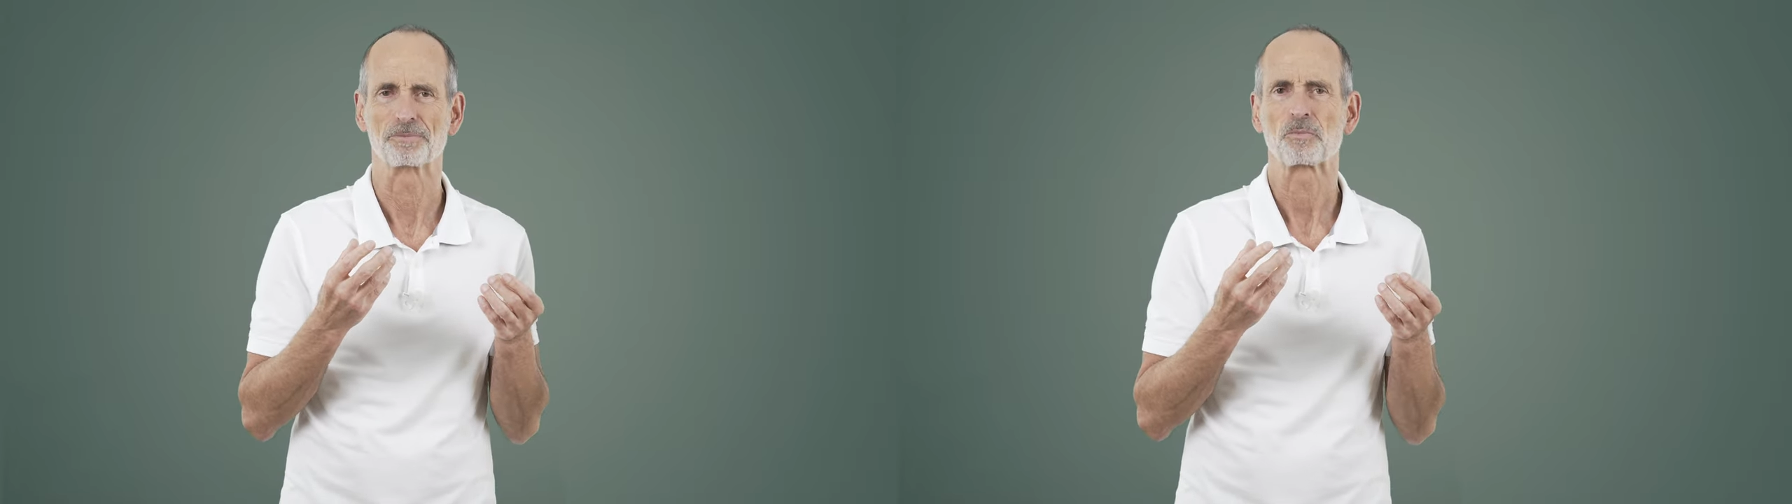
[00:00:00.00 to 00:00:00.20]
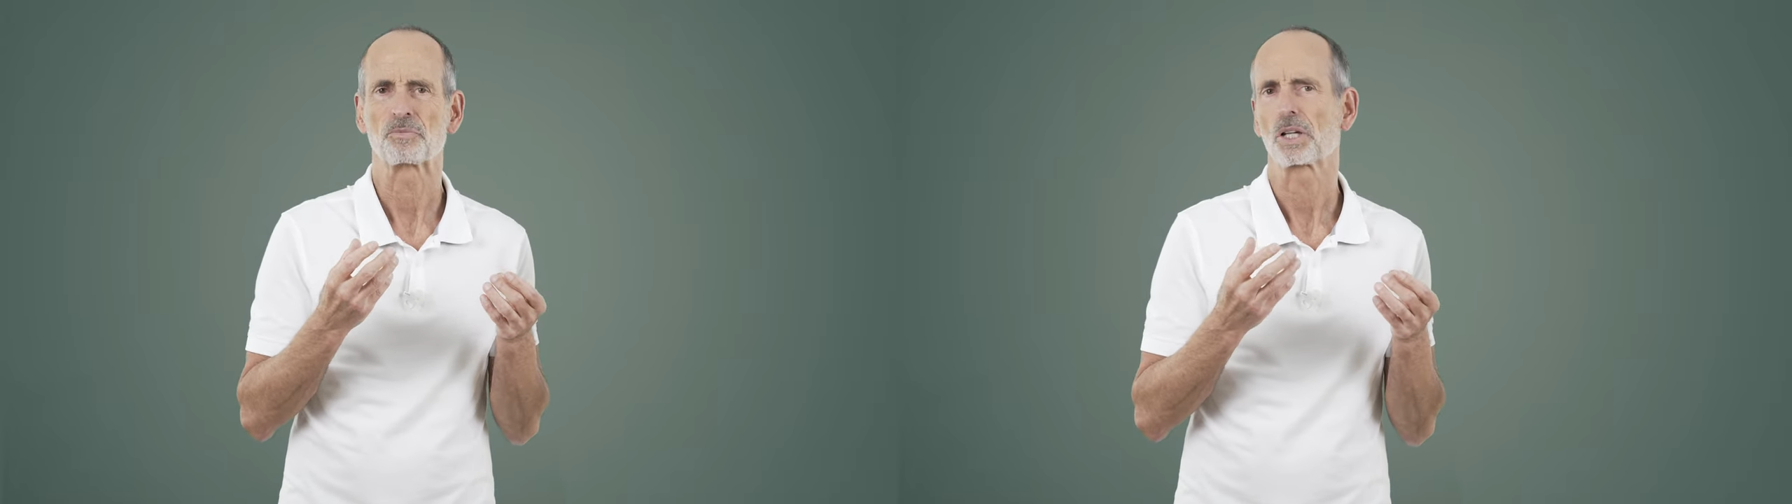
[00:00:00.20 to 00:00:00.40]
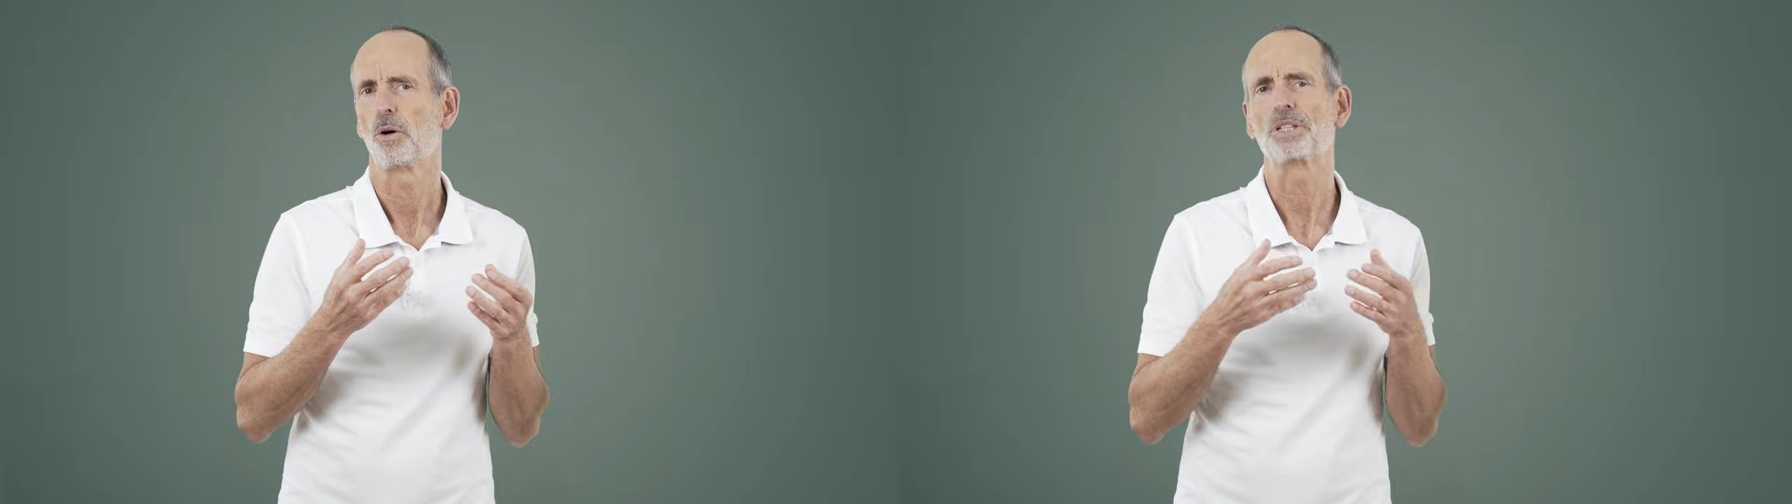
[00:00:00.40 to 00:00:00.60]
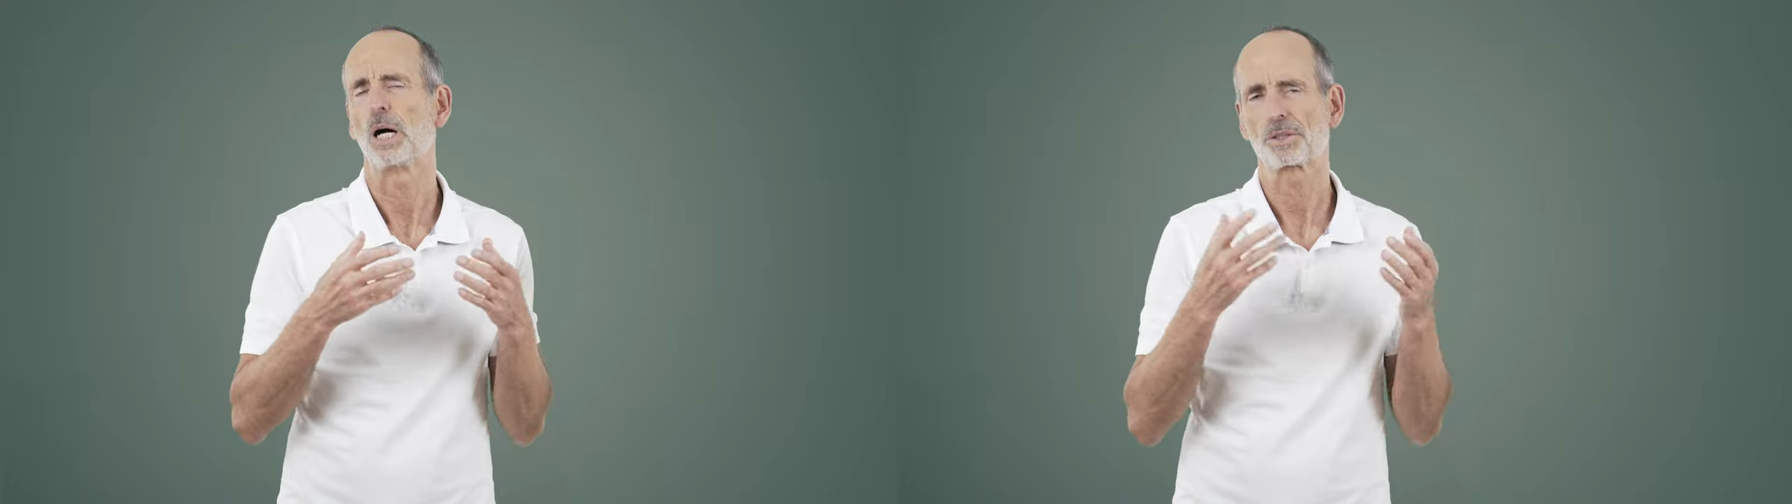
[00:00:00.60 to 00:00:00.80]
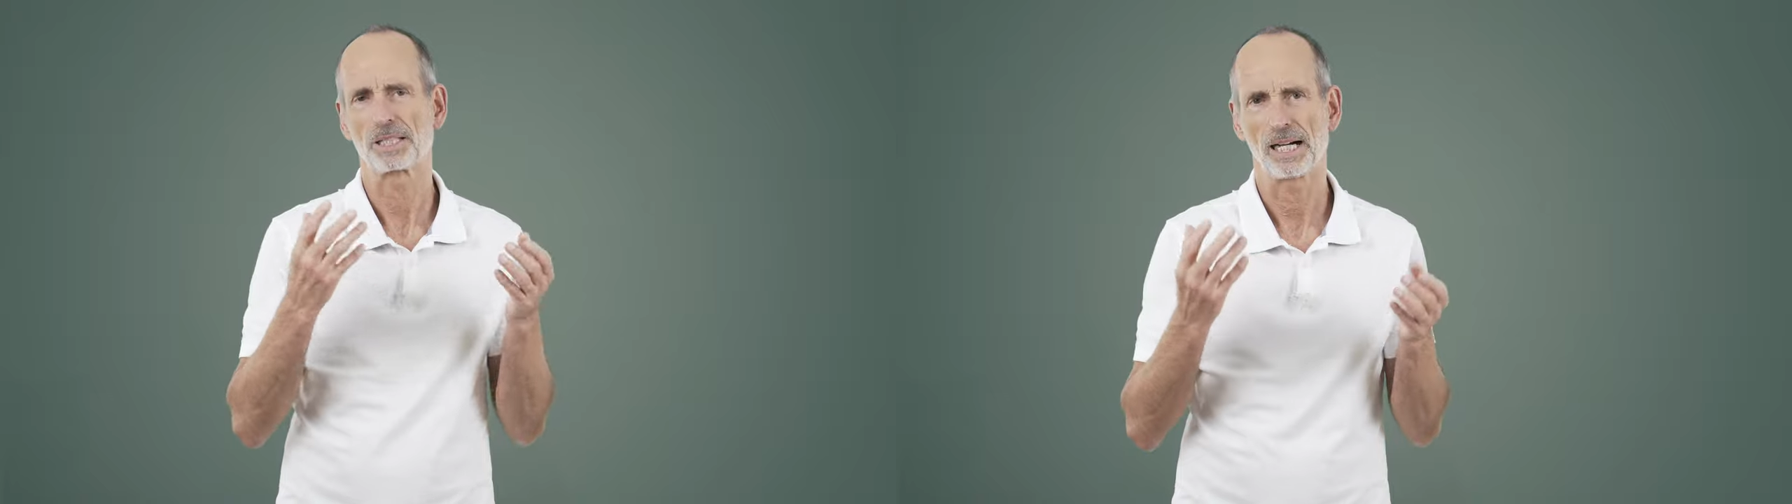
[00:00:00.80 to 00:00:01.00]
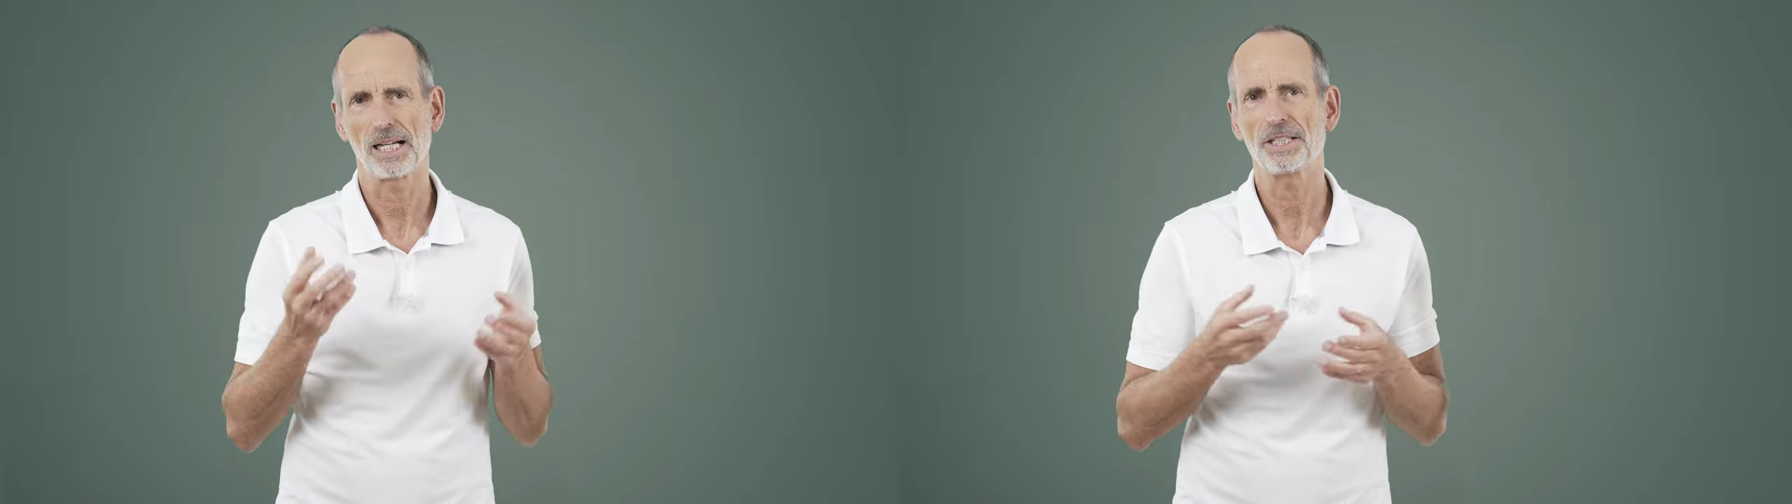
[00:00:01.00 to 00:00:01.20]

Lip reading: since they don't have to